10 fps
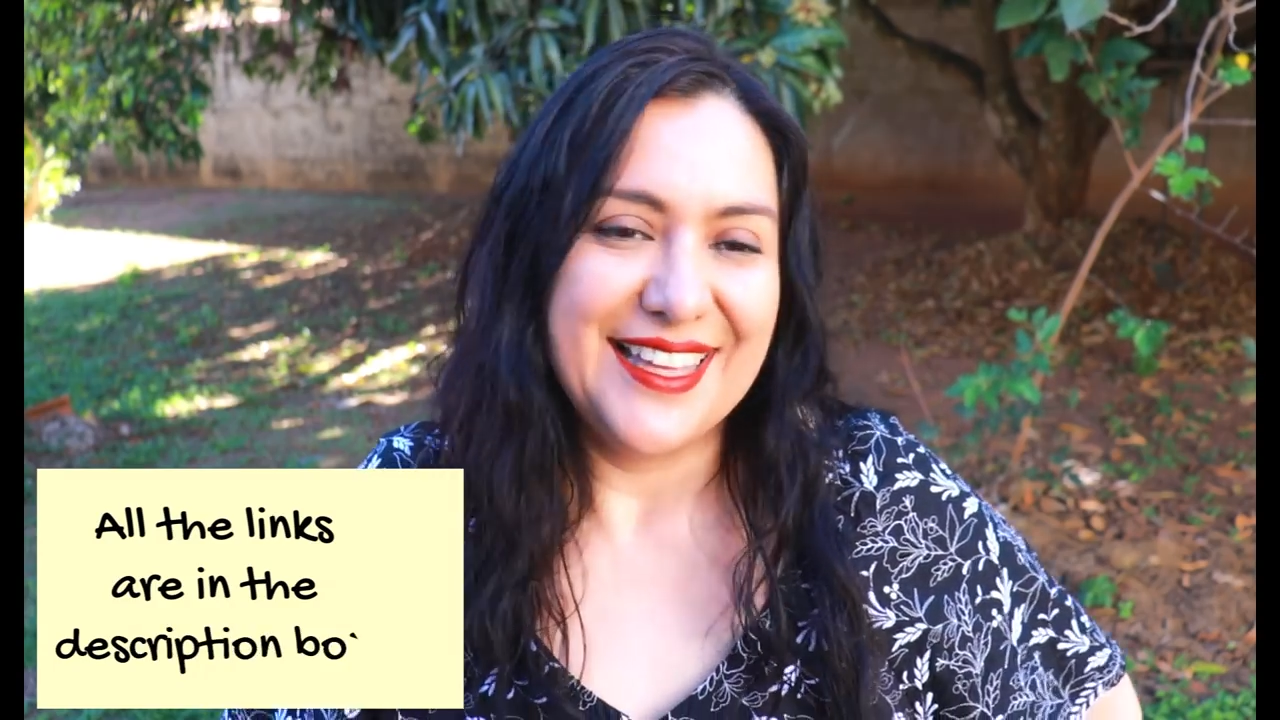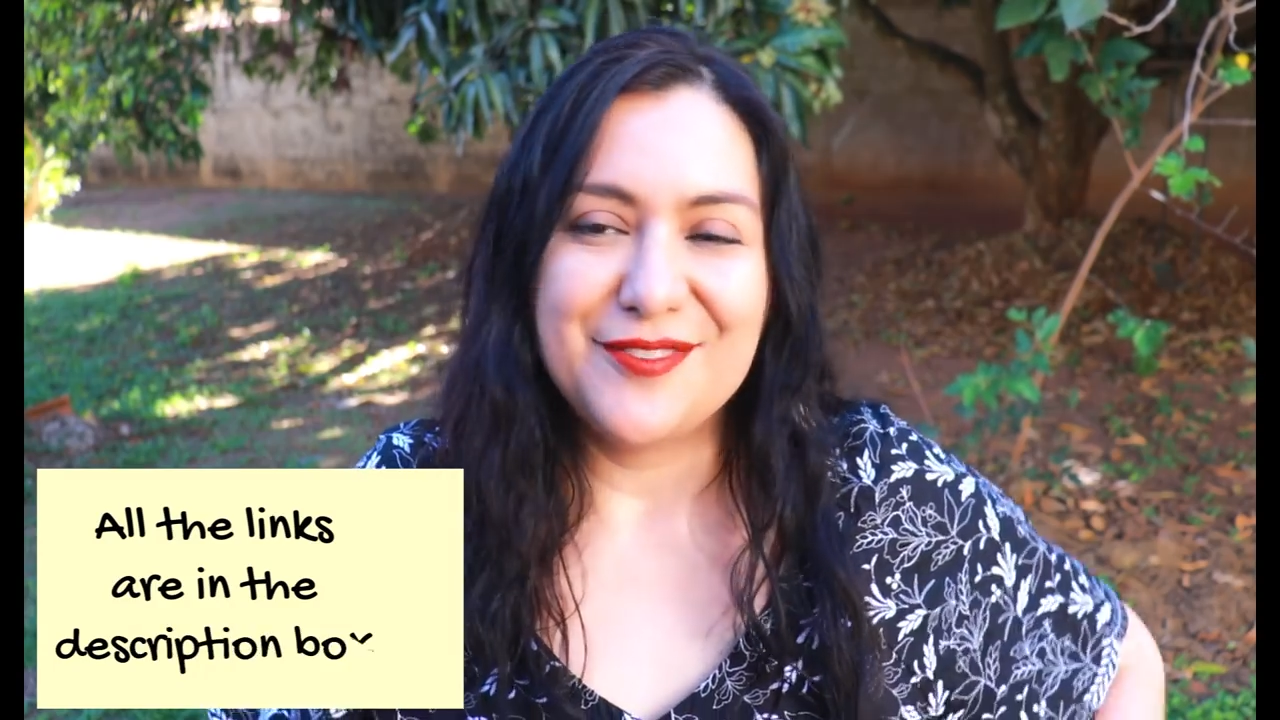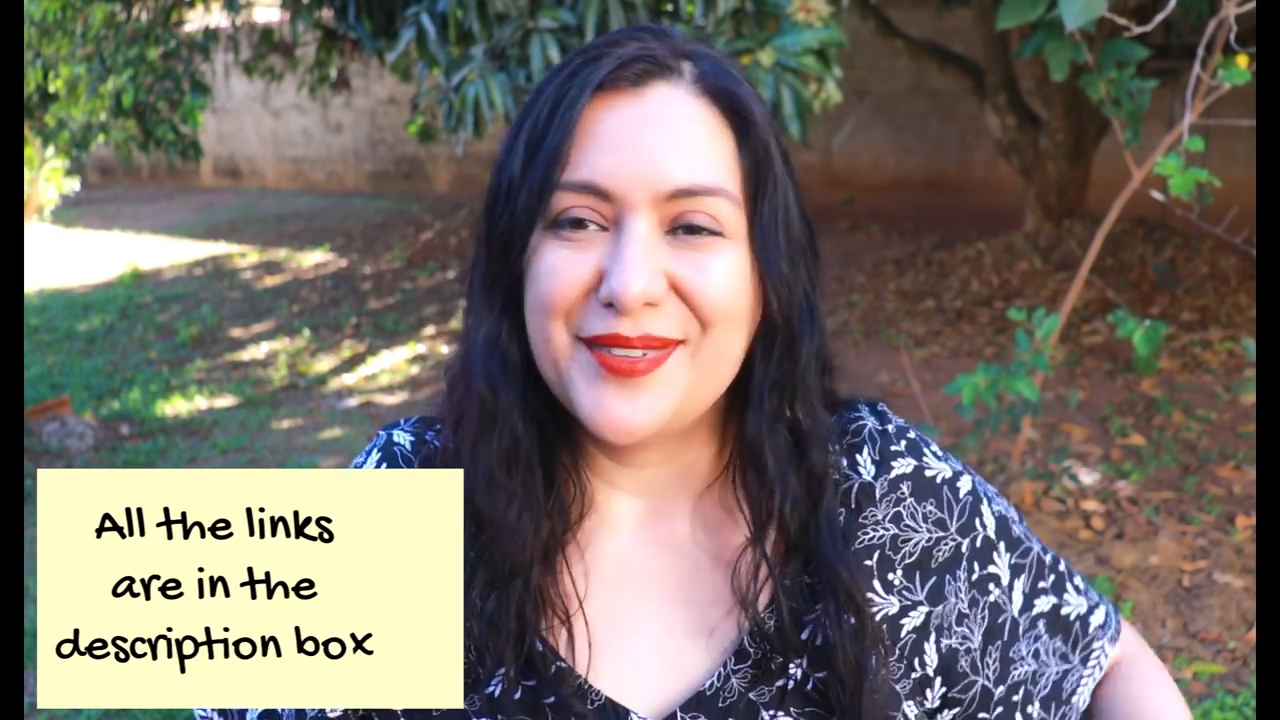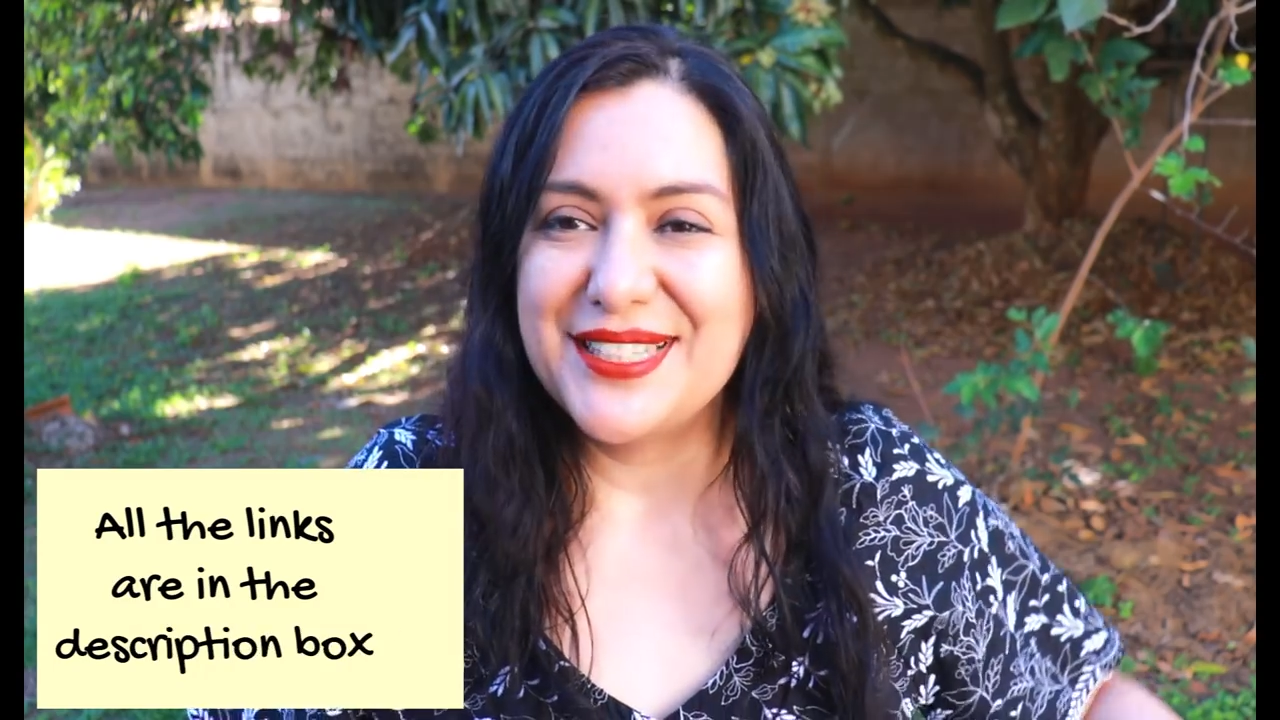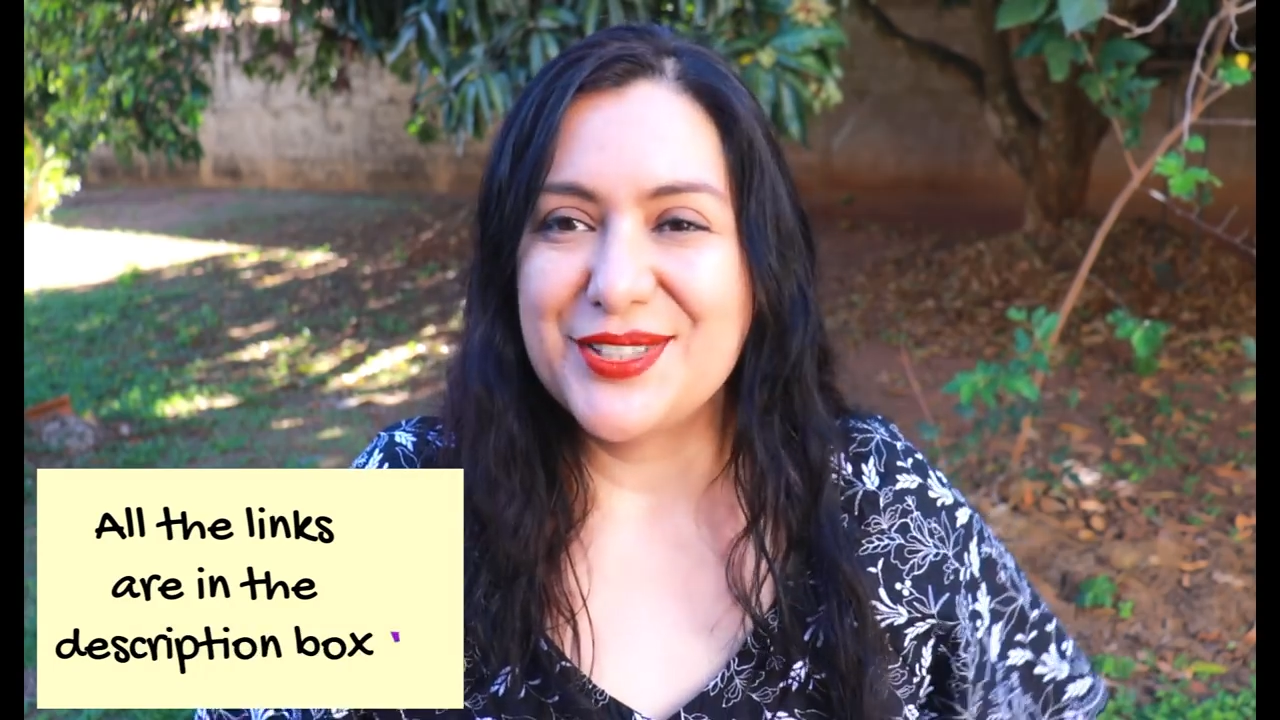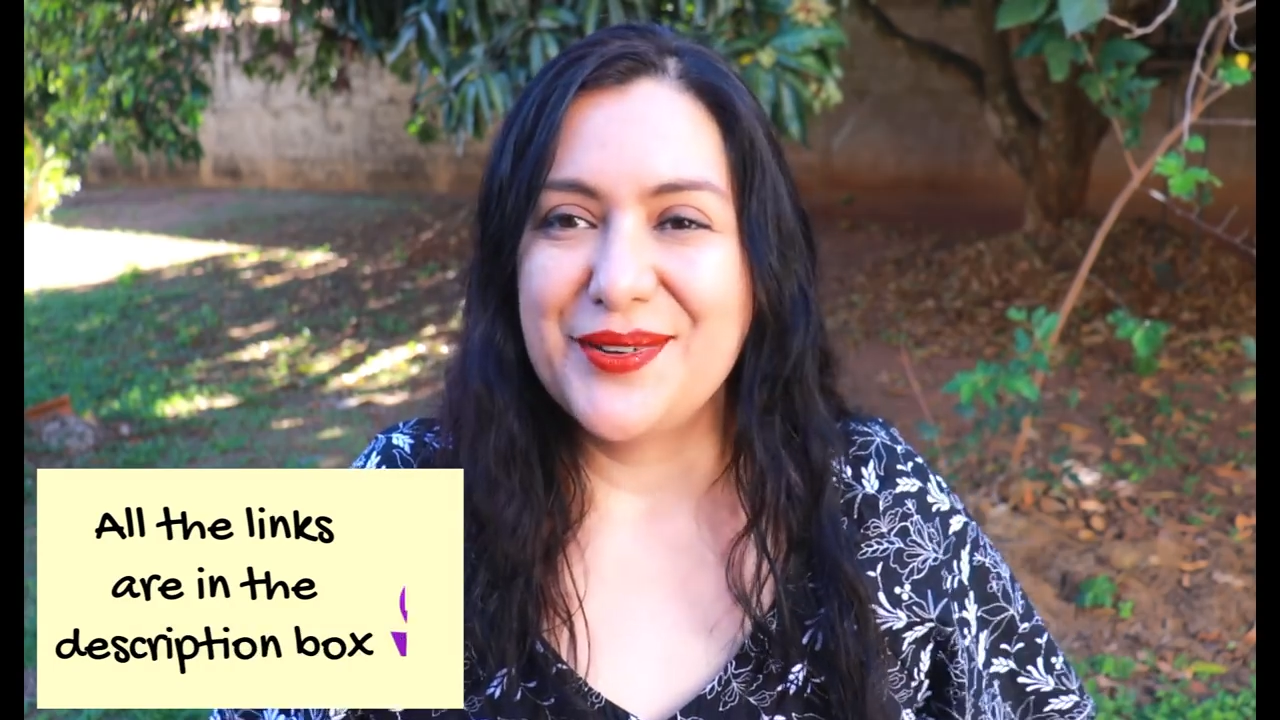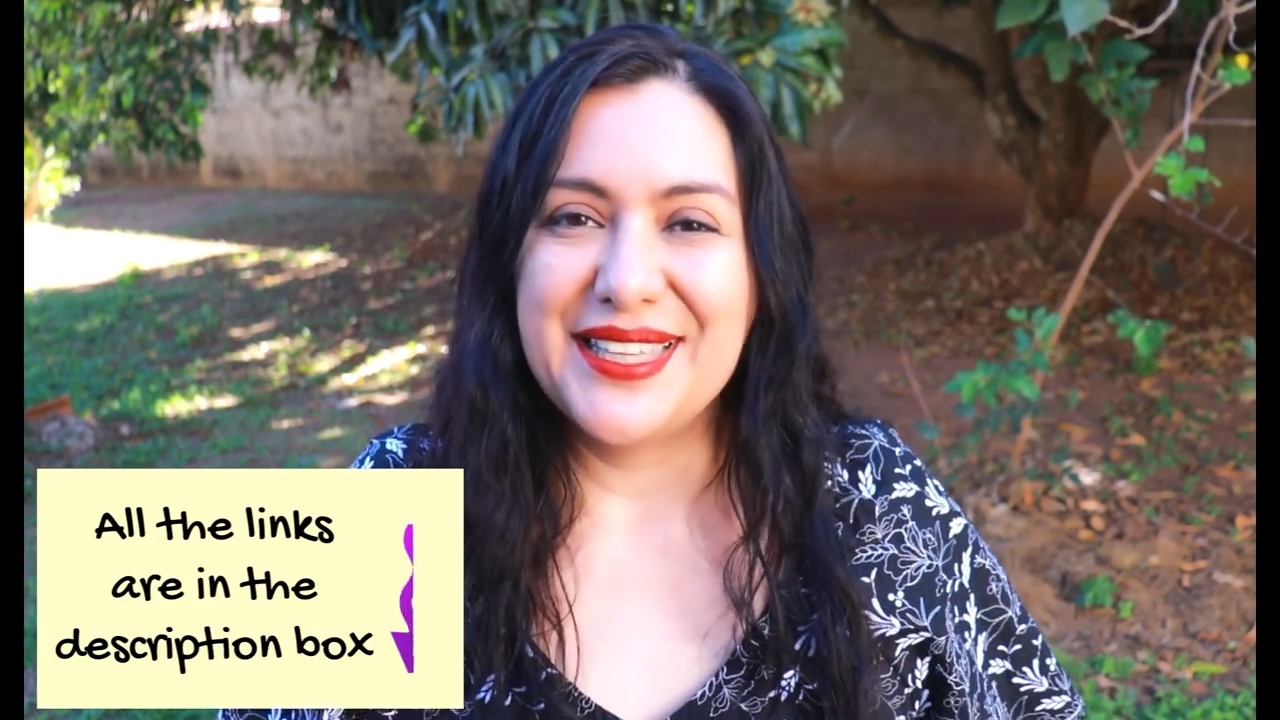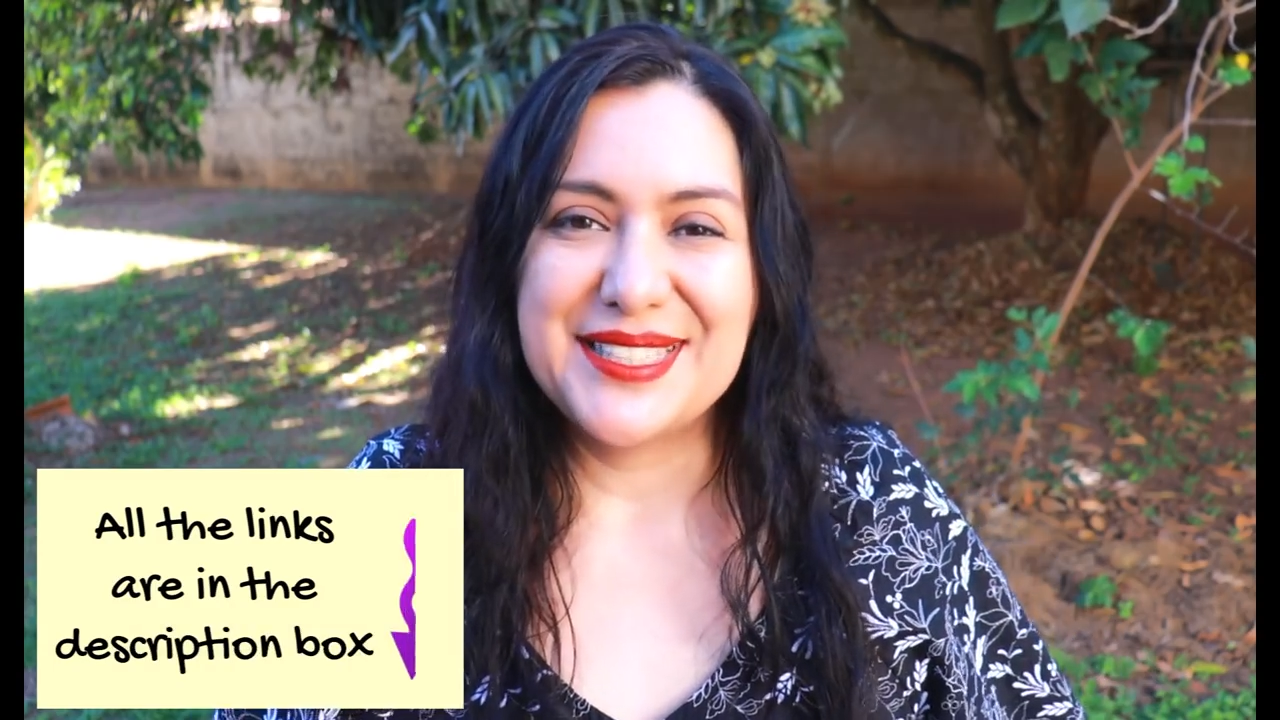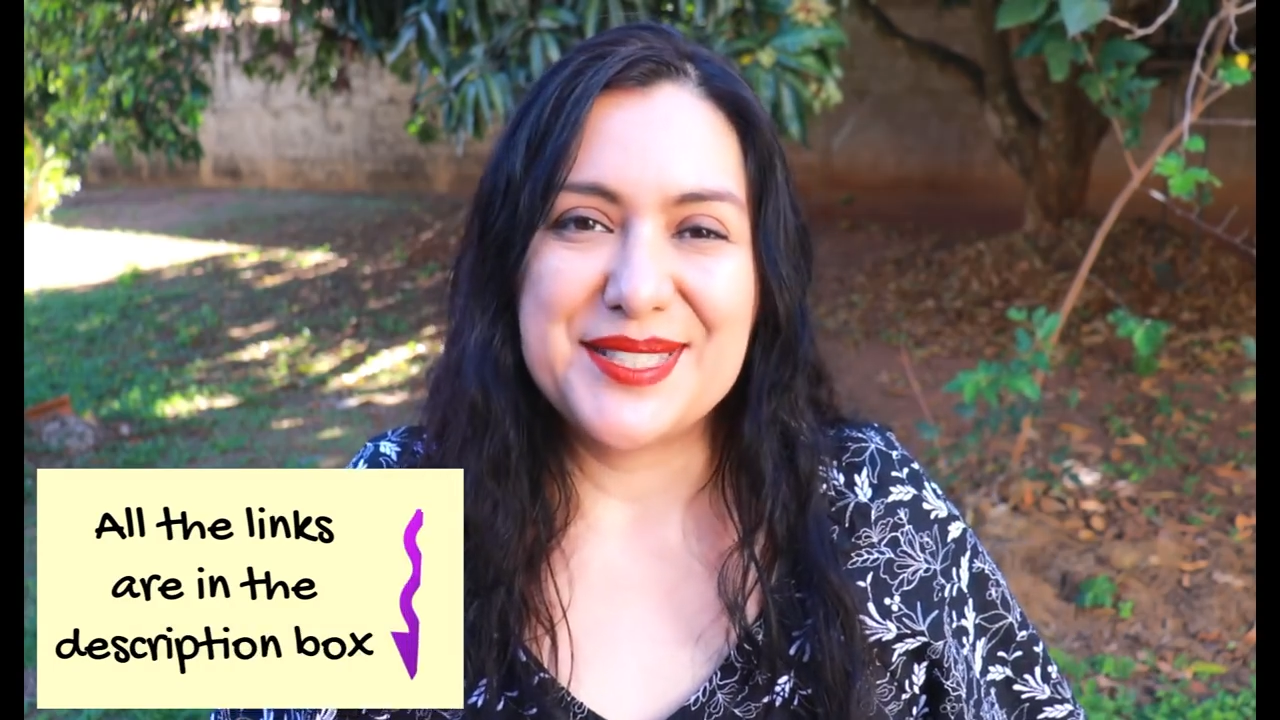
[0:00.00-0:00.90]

if my sewing